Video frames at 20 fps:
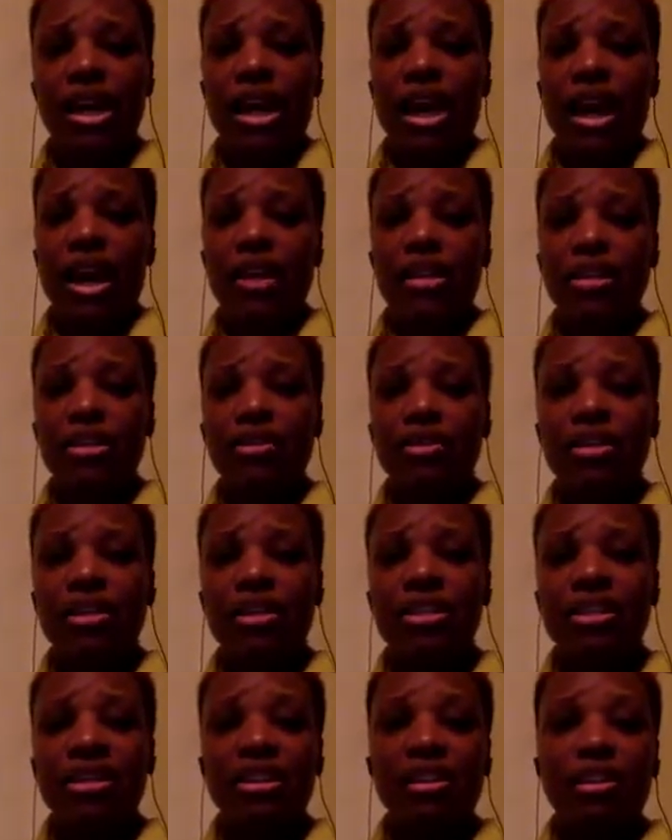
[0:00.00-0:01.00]
And so it is
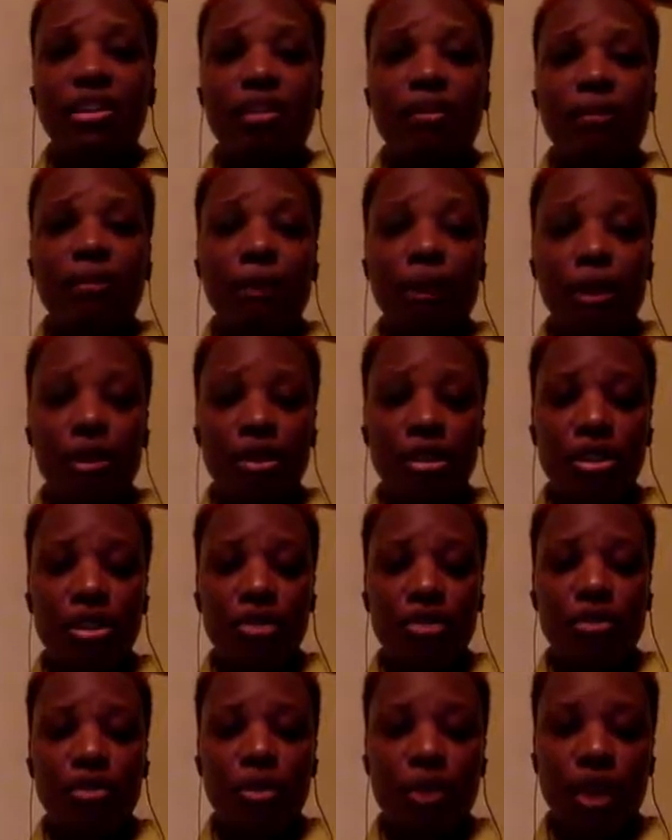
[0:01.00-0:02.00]
the love persons
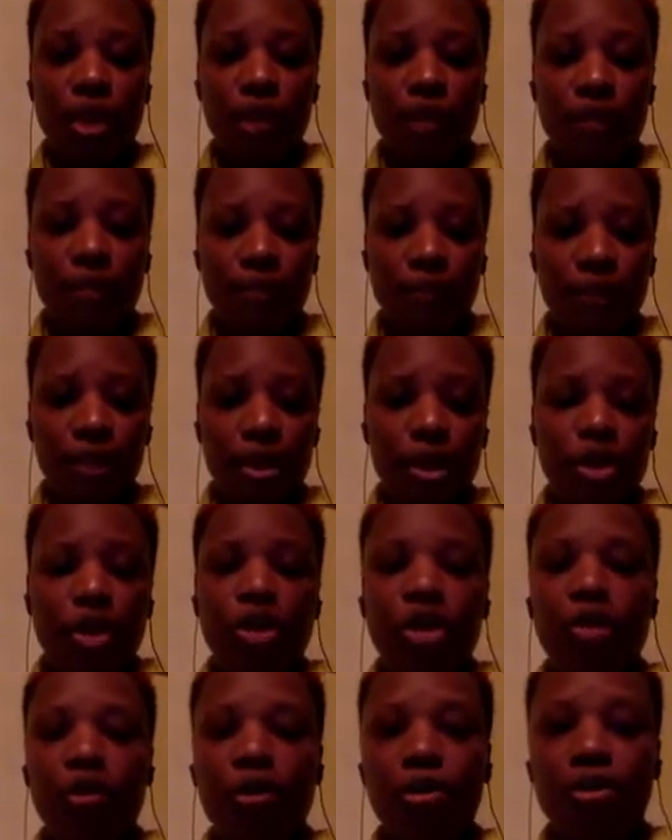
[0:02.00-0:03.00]
who have
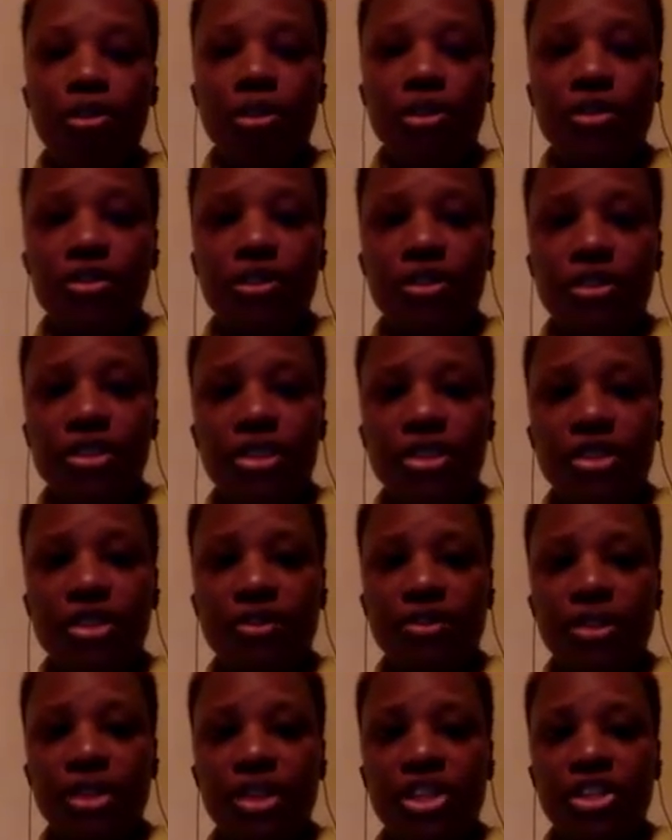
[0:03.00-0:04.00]
come out of certain
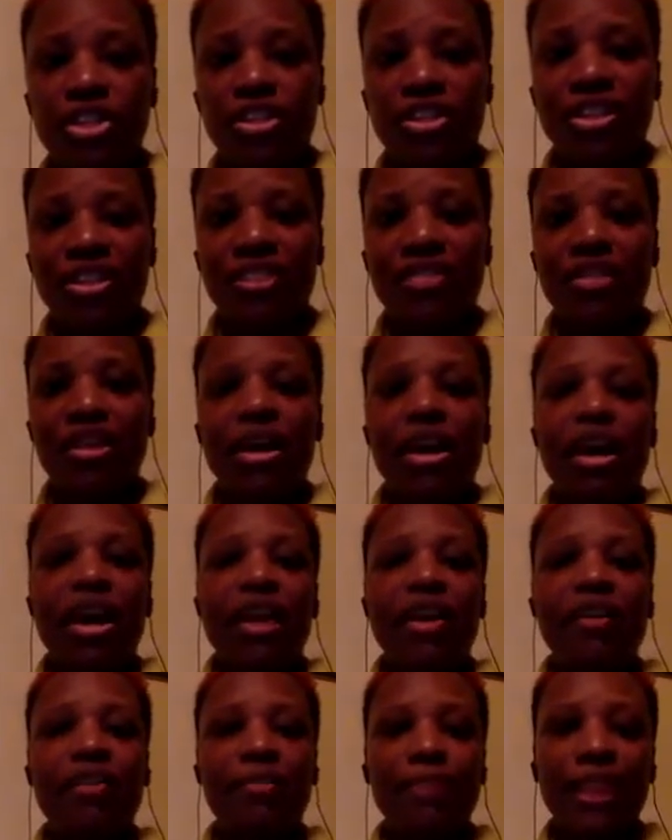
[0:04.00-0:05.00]
situations and
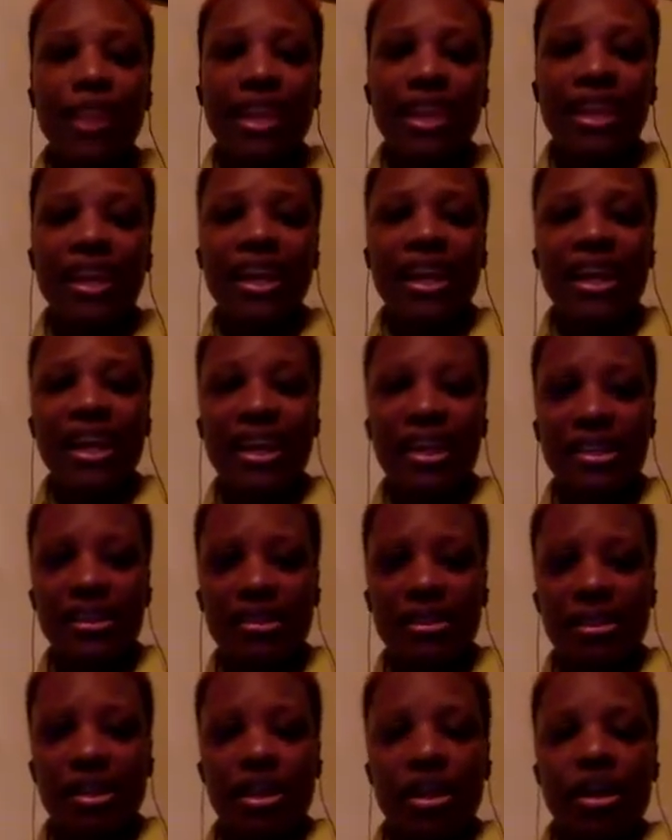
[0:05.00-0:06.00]
have been enlightened.
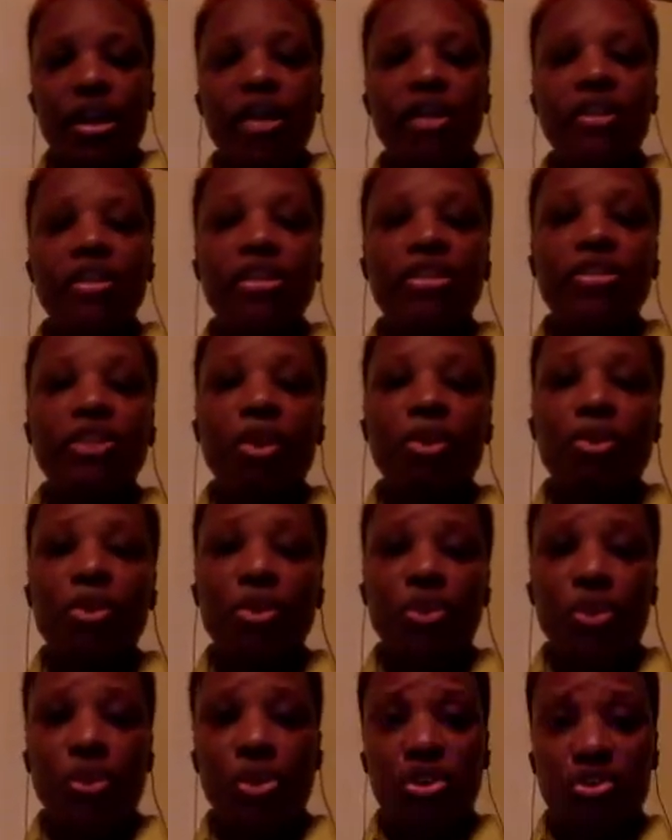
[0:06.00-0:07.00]
It is now
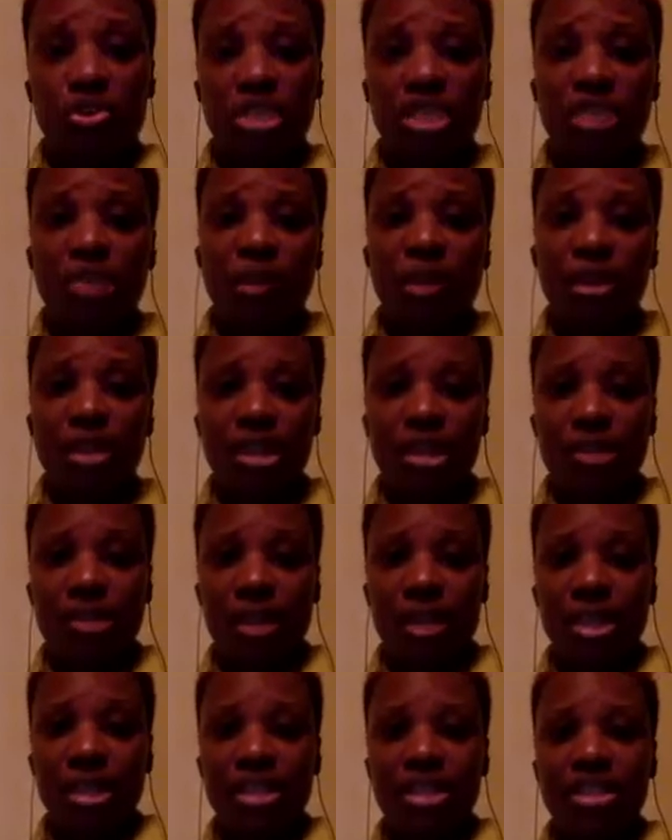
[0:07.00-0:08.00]
your responsibility,
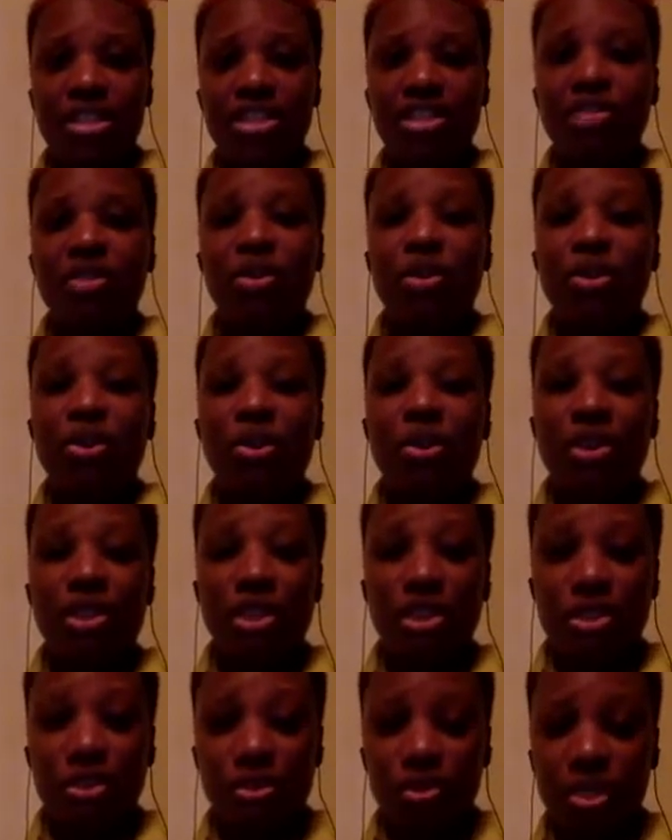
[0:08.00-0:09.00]
it is now your
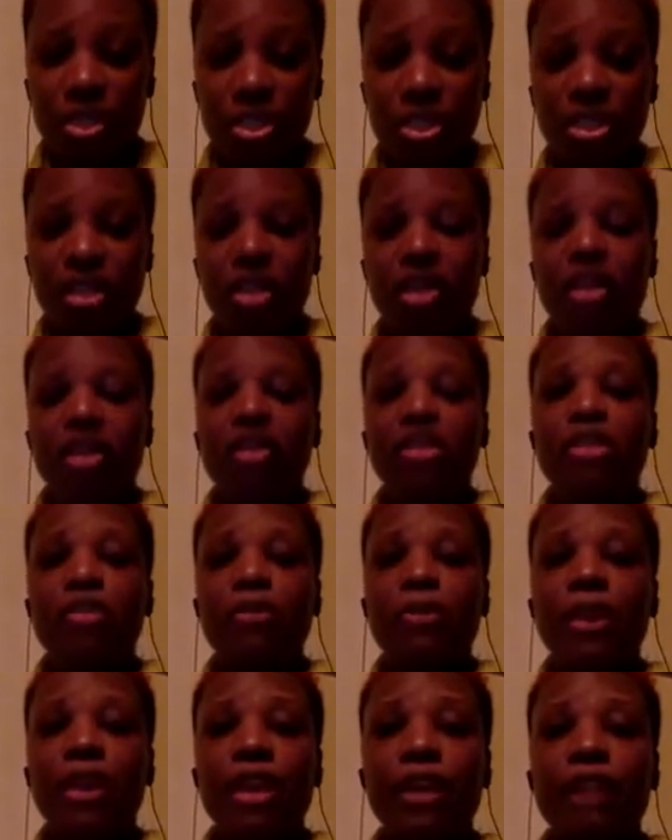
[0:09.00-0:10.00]
duty to
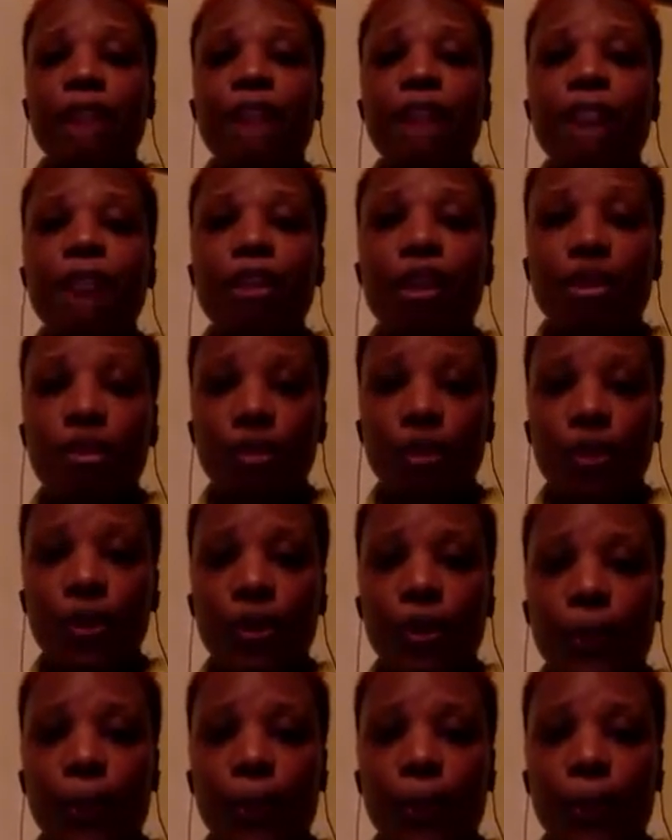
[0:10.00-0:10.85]
pay it forward.